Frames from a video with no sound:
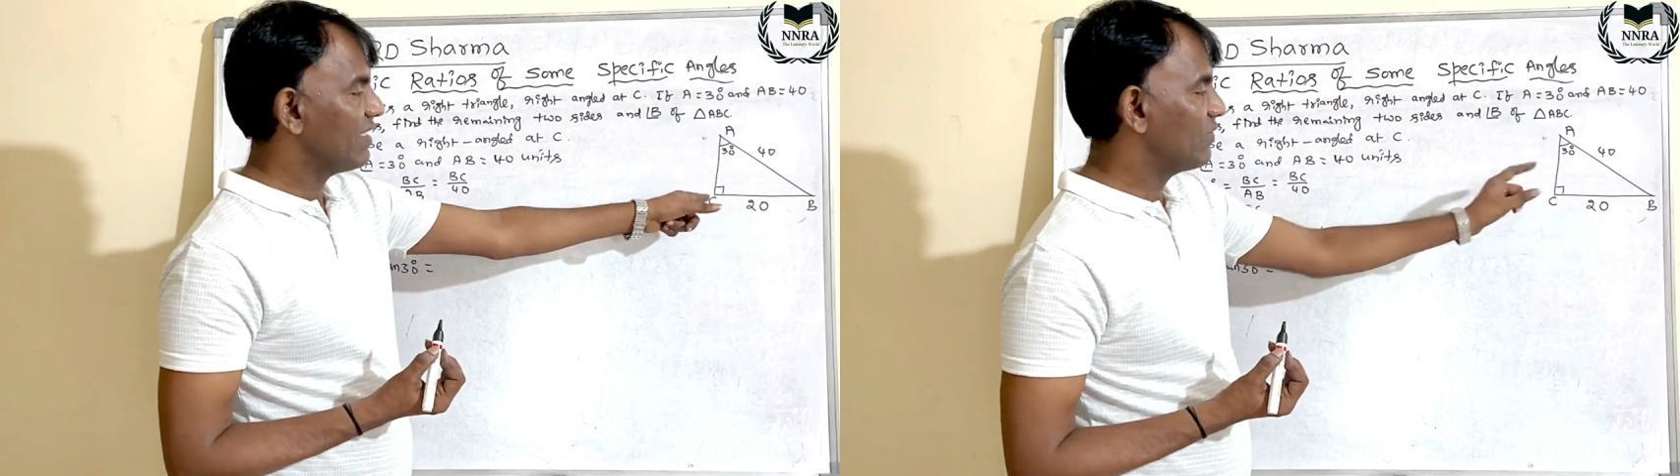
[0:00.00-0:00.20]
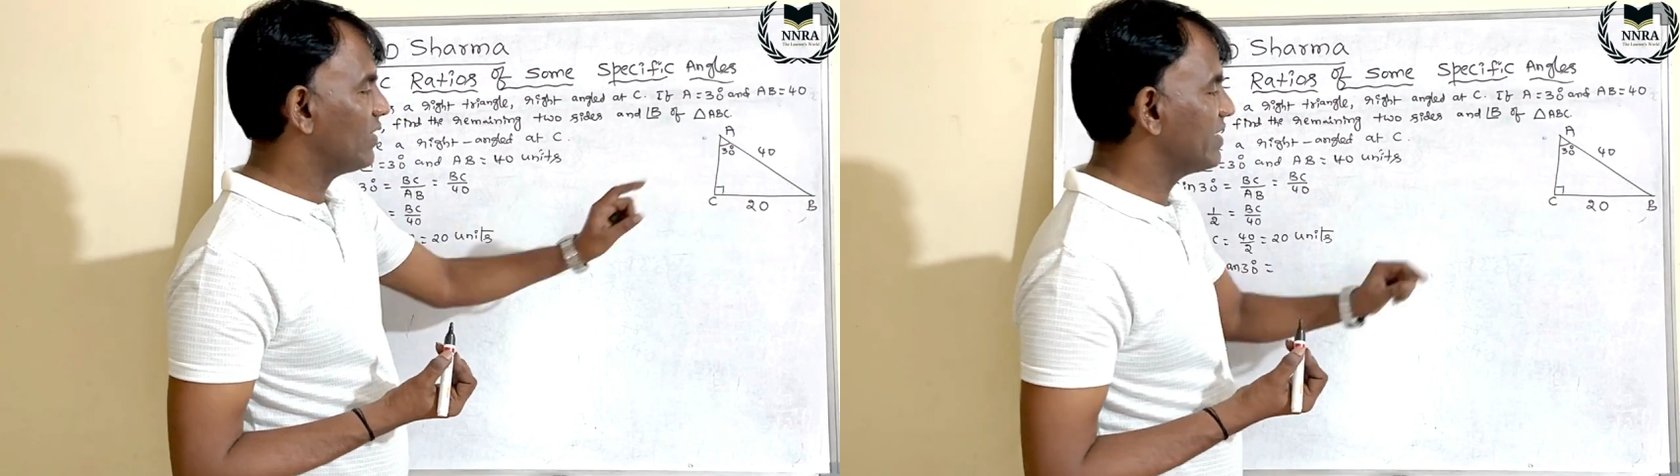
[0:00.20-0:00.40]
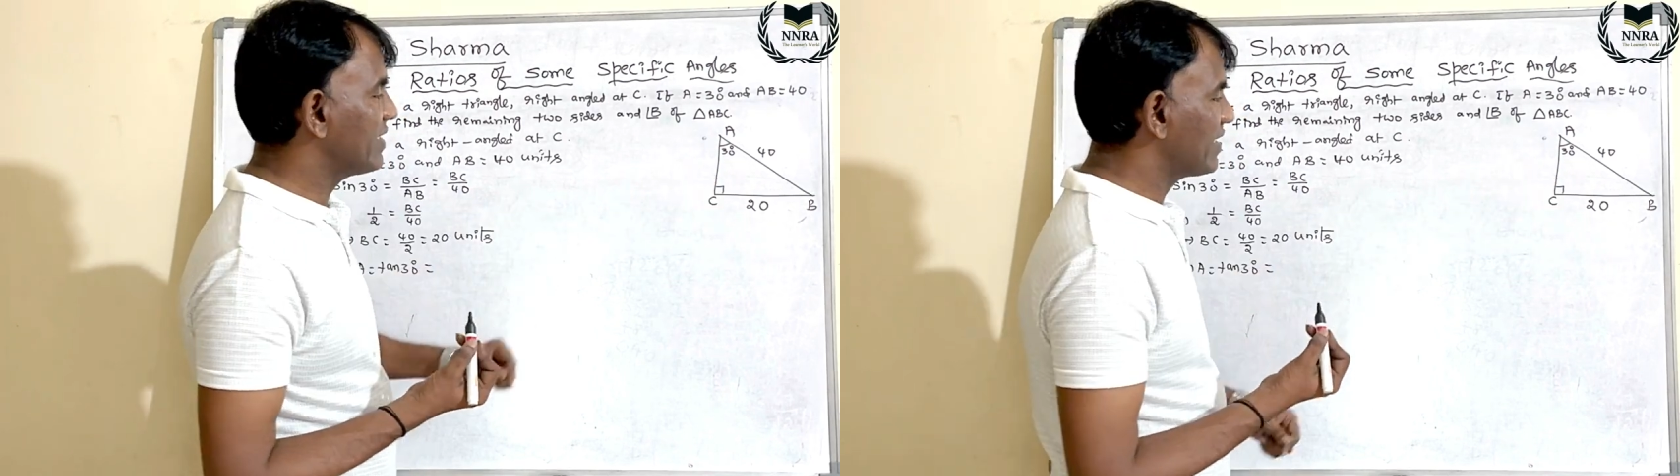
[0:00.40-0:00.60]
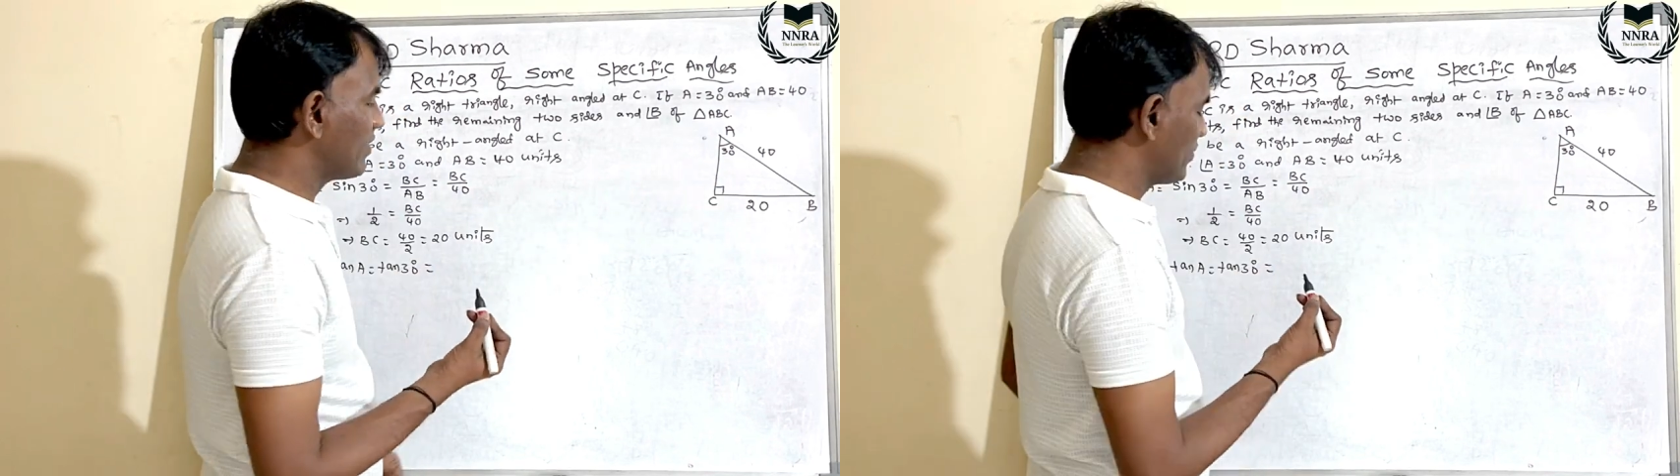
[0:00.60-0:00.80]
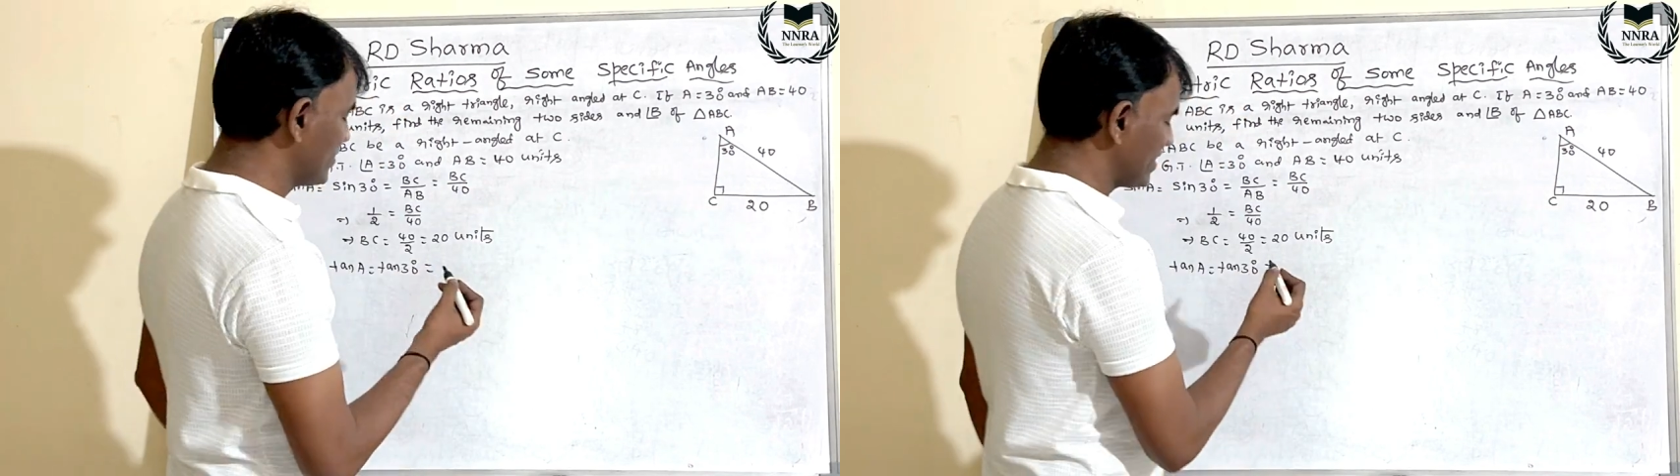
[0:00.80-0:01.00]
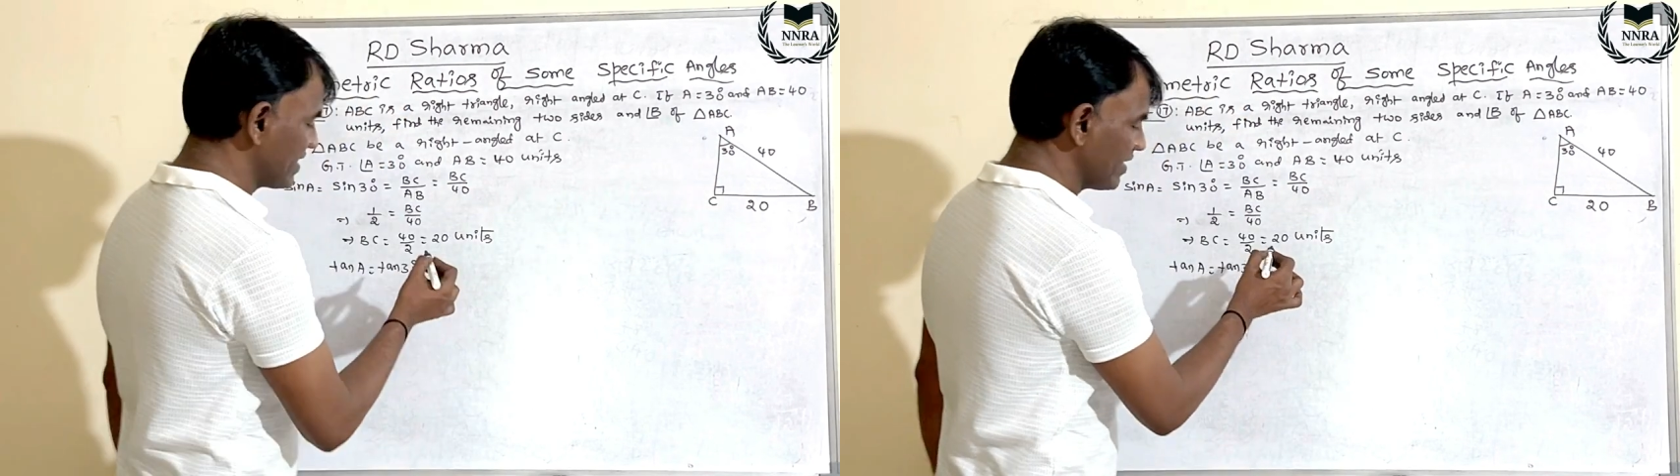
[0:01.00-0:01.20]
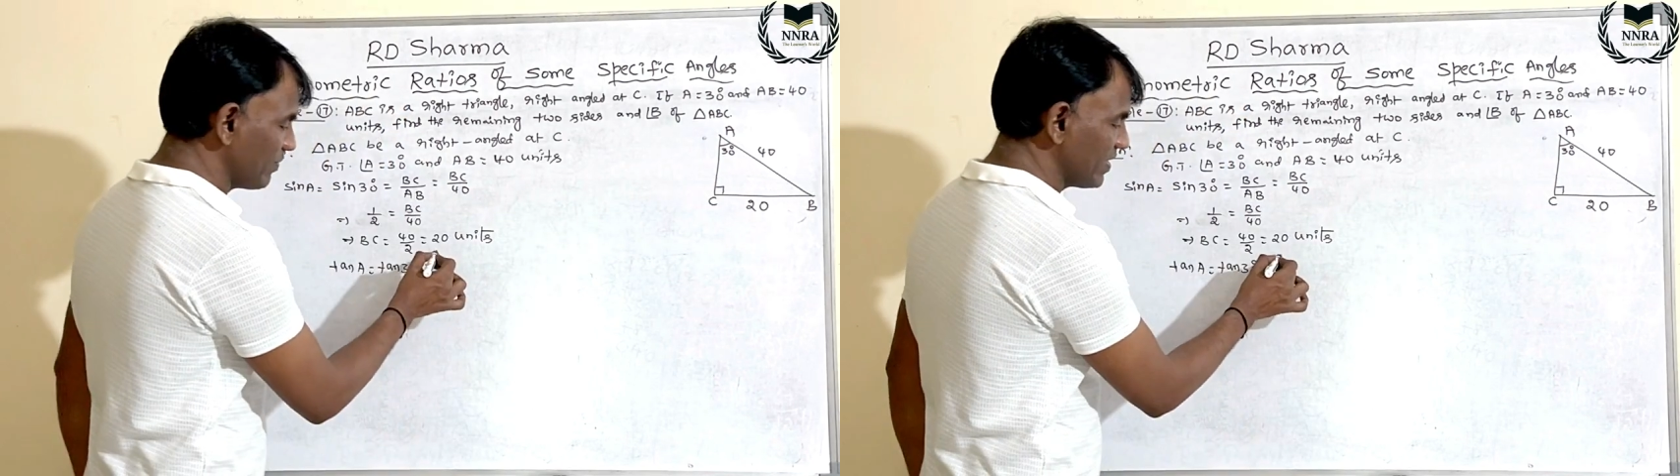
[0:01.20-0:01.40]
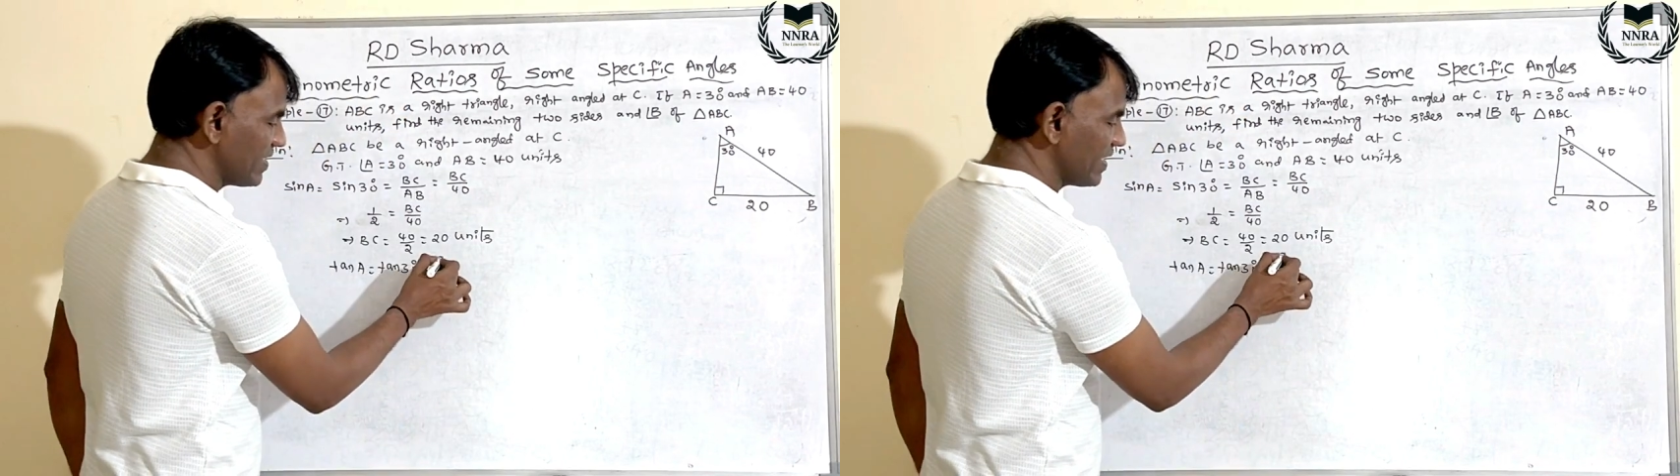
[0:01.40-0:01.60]
What is that opposite side?
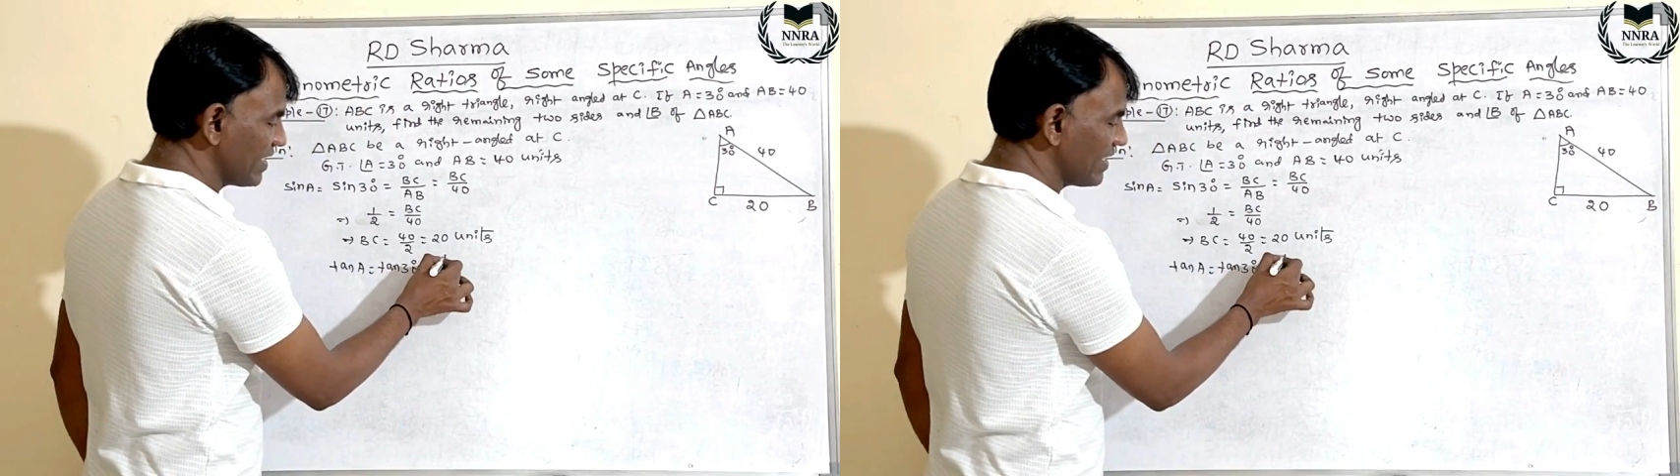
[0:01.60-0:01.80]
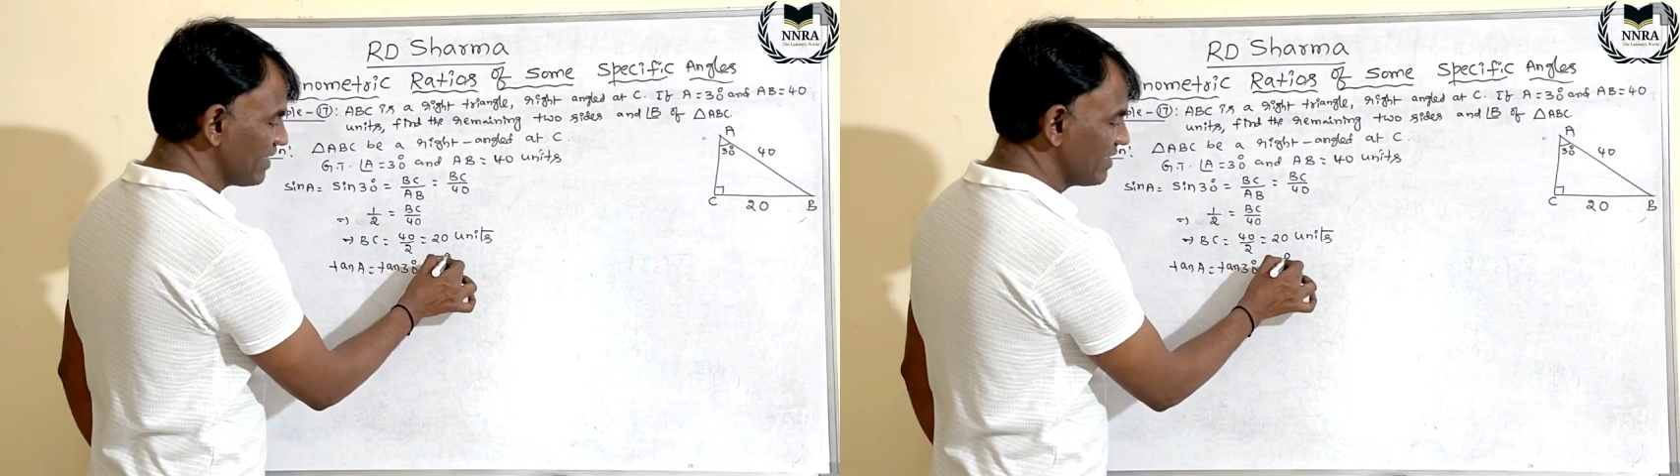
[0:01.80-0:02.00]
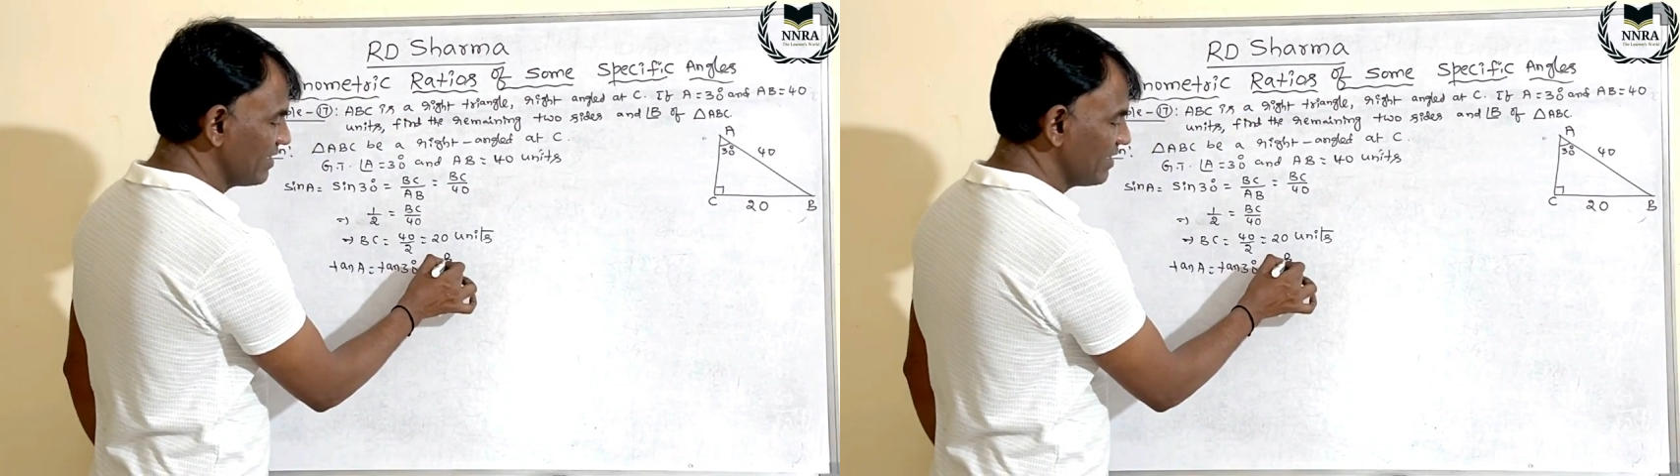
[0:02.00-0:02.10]
BC na?